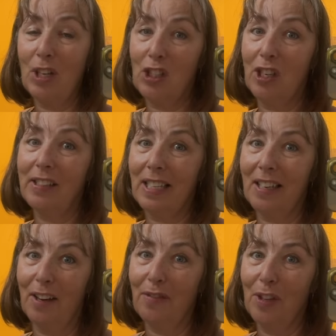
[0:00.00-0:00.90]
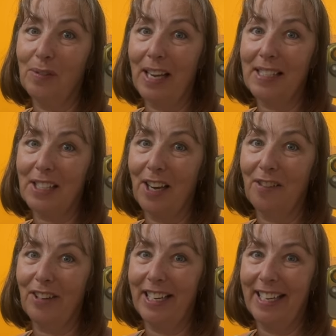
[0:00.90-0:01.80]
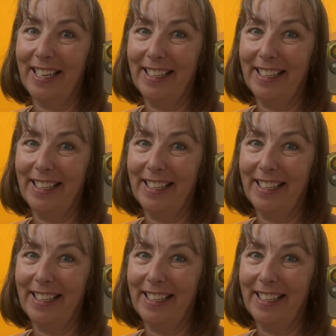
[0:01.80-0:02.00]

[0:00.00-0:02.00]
I should have done it a few days ago, really.